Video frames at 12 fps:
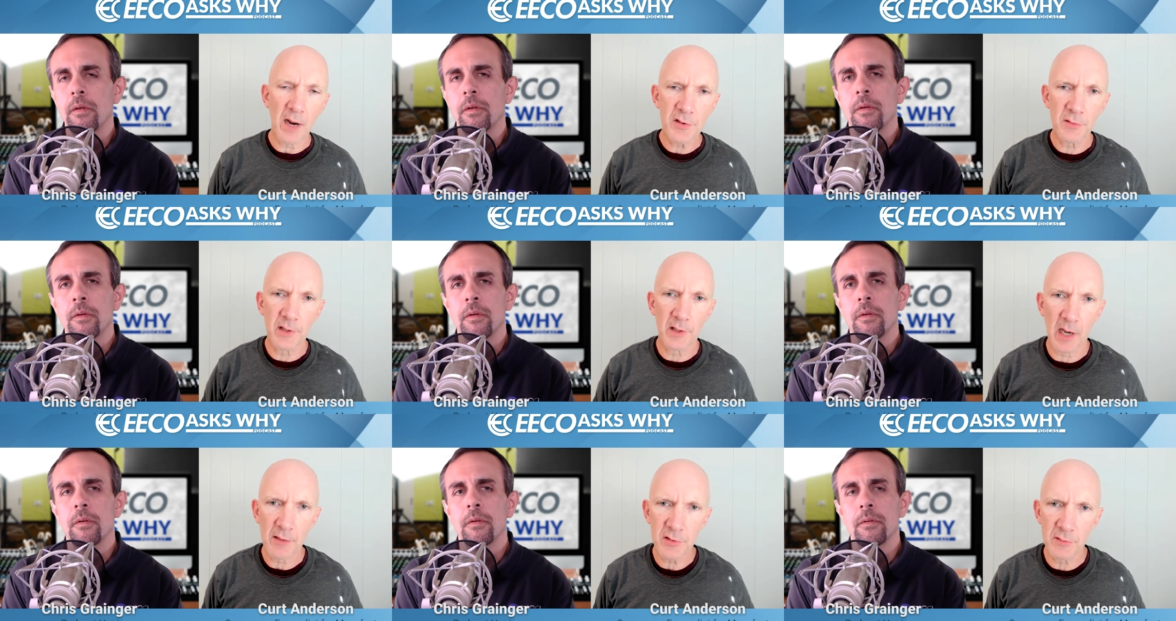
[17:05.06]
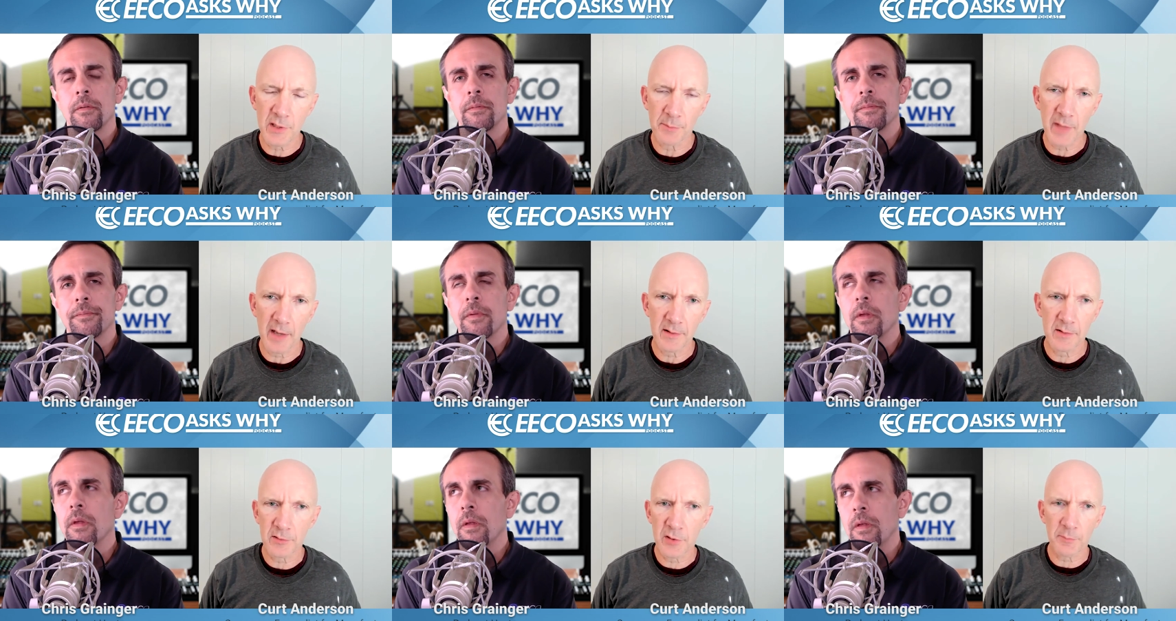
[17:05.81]
Speaker 1: how'd you get, how'd you tip that,
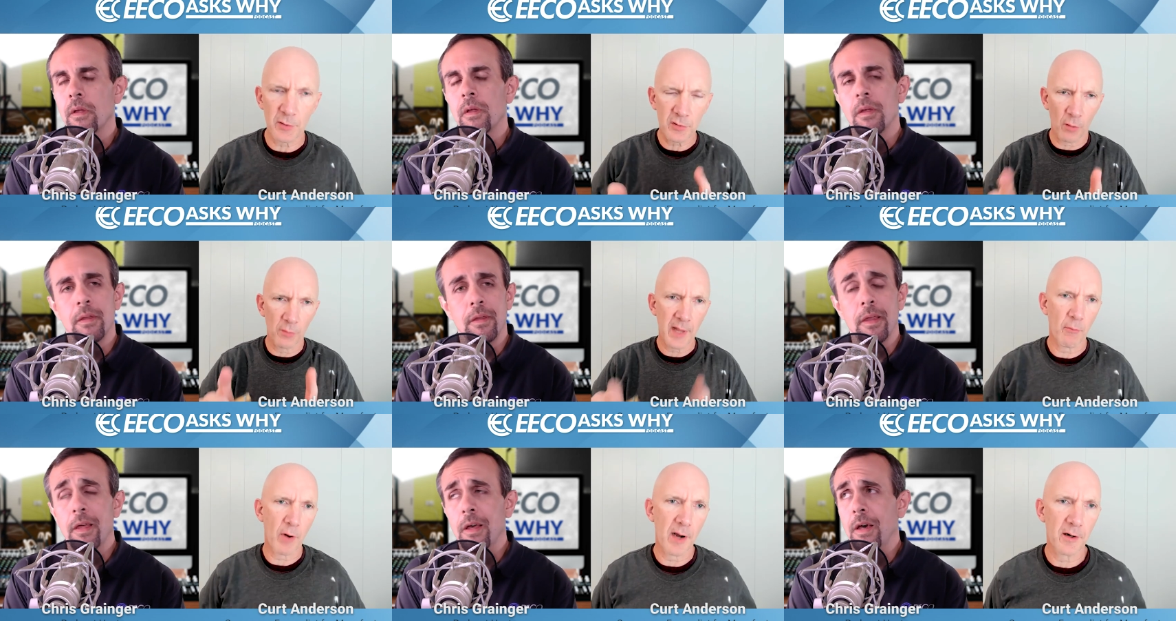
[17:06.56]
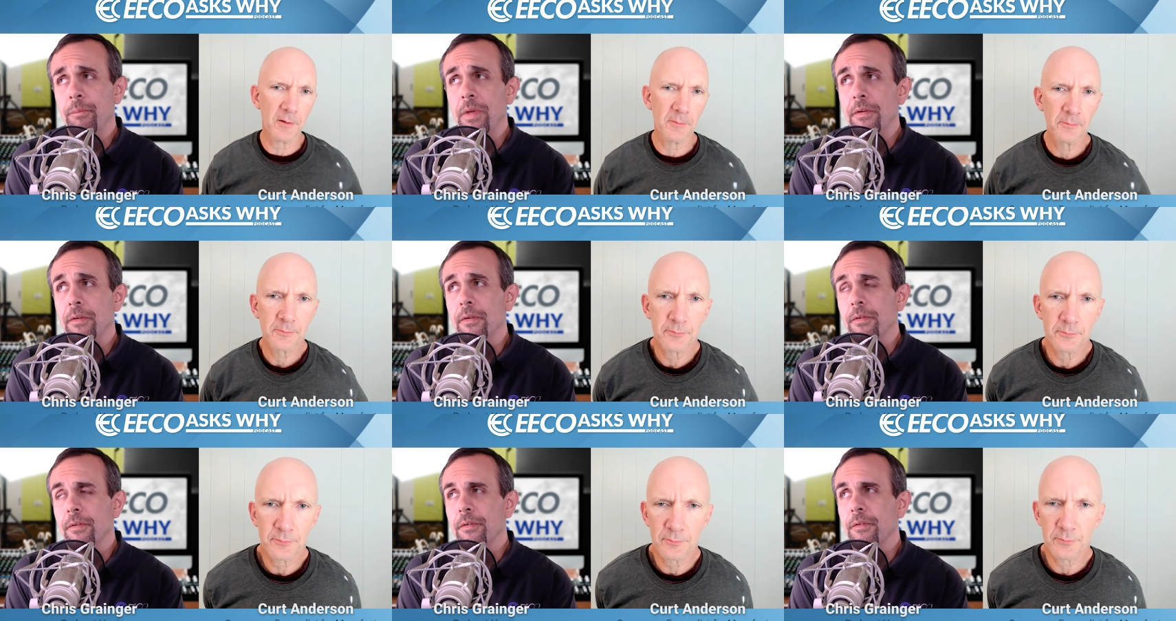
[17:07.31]
tip your toe in that water? Yeah, I mean,
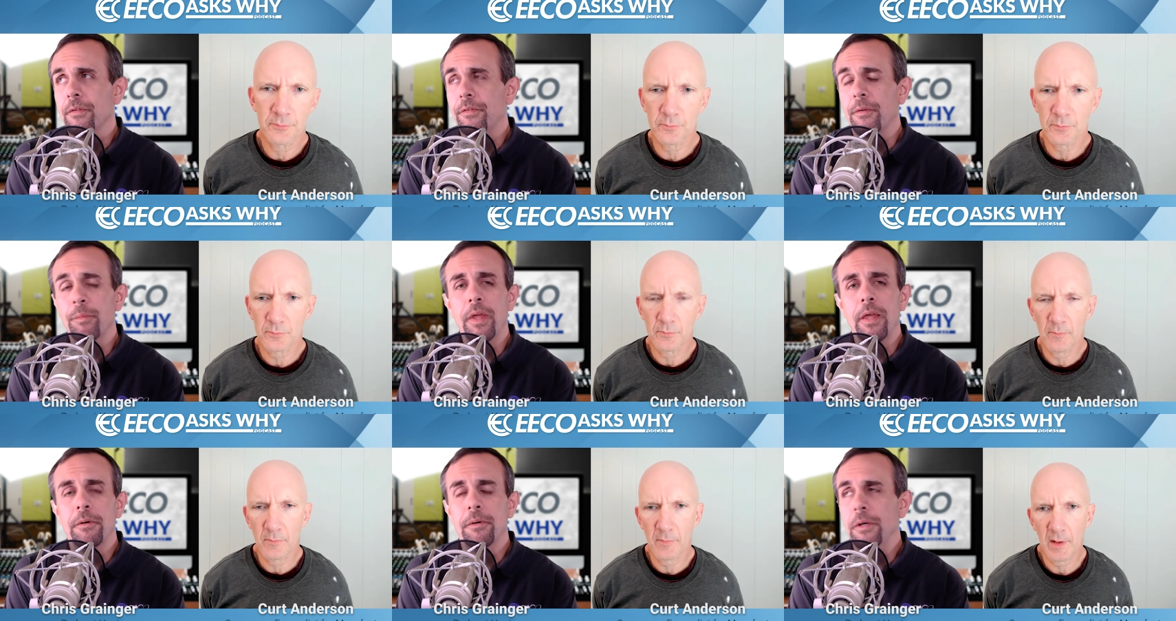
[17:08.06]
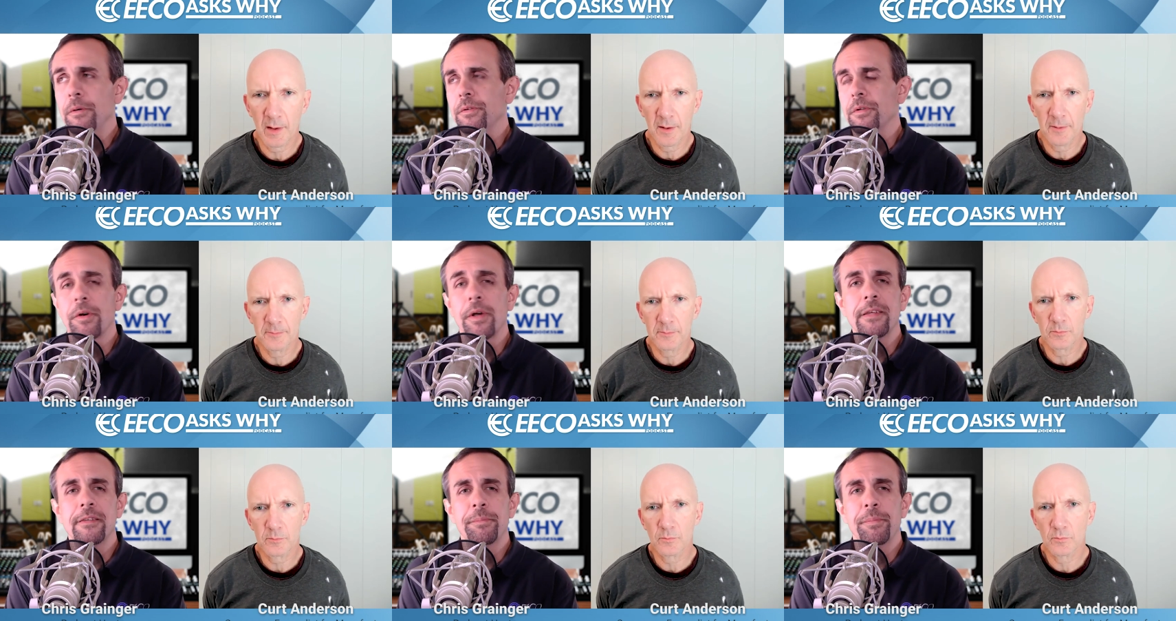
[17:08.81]
for me, it, it was a
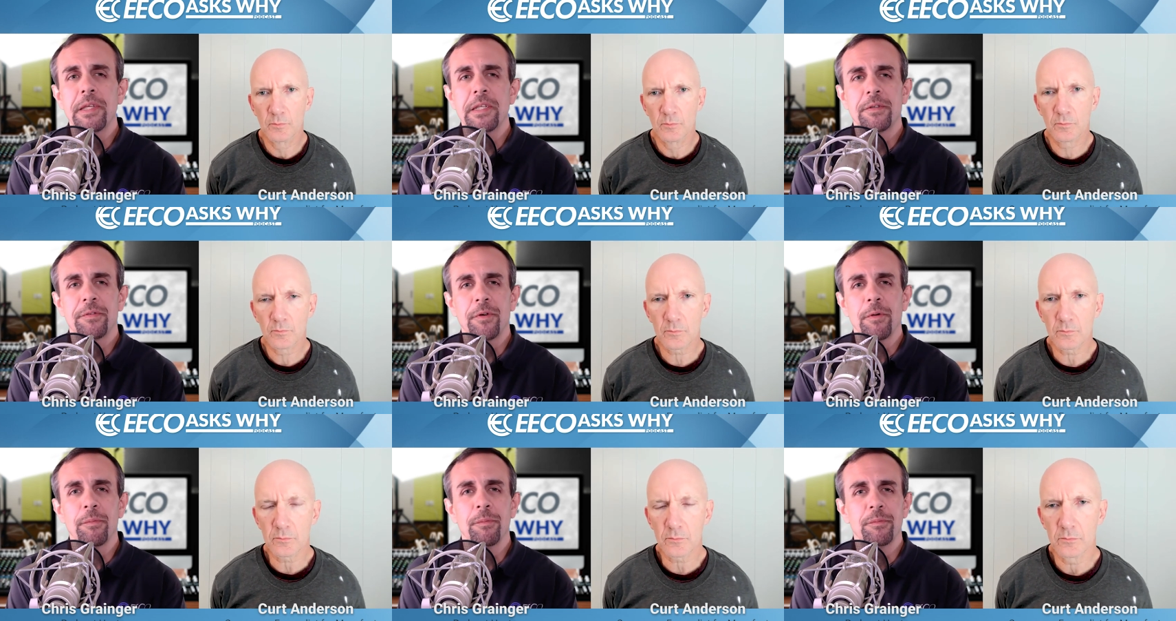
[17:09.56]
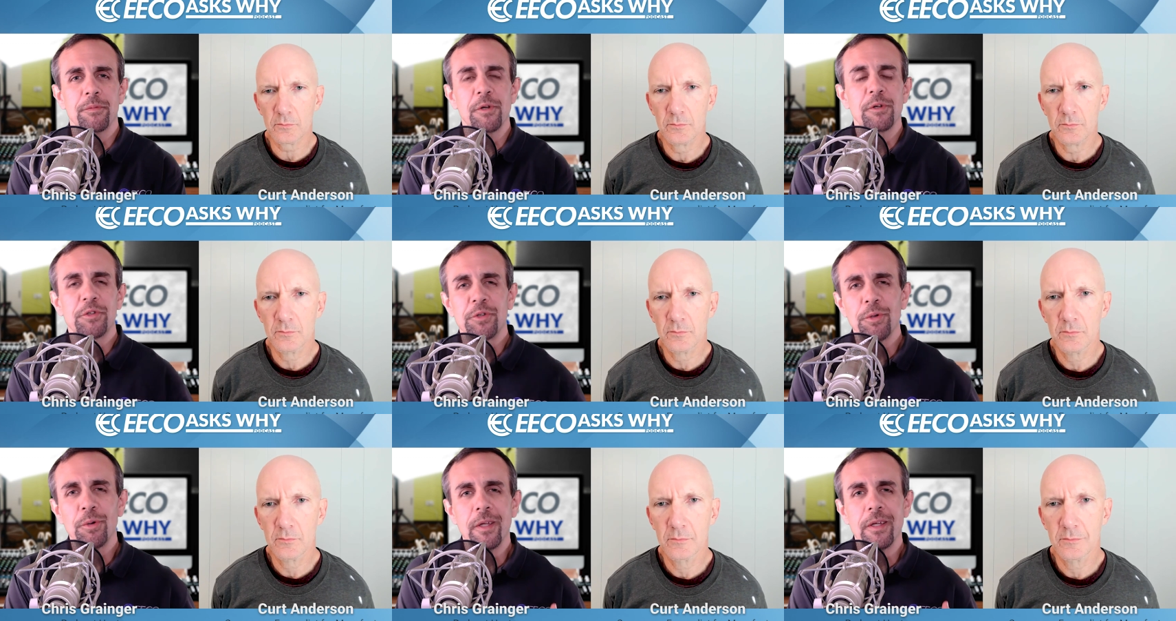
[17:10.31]
crazy pitch from yours
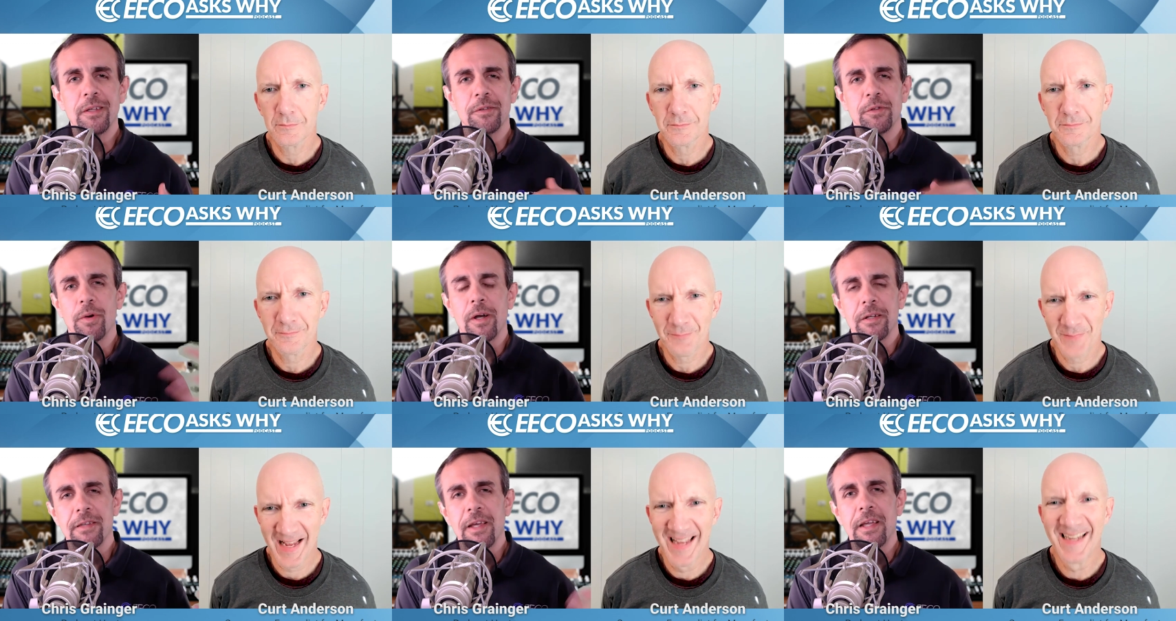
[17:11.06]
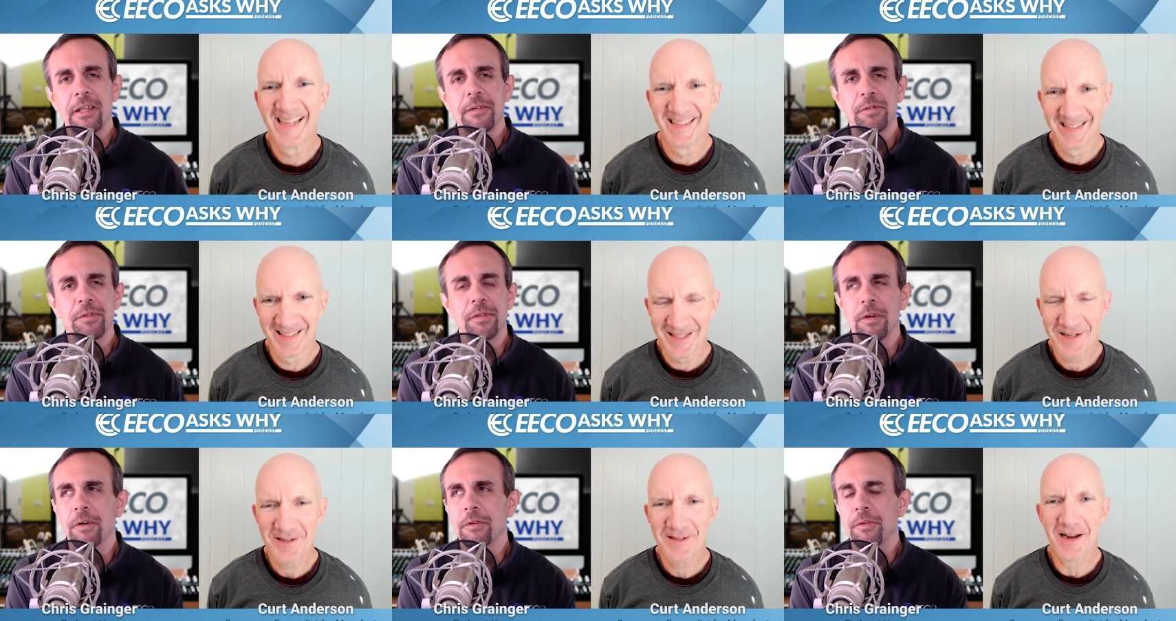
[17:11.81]
truly to our
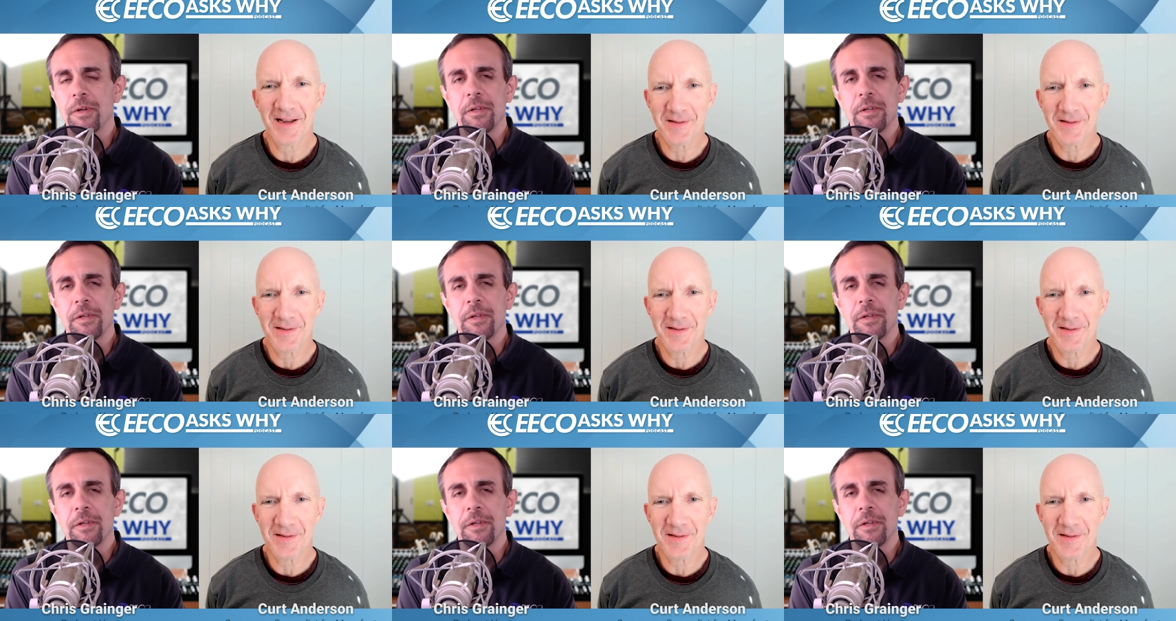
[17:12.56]
executives. Uh, right.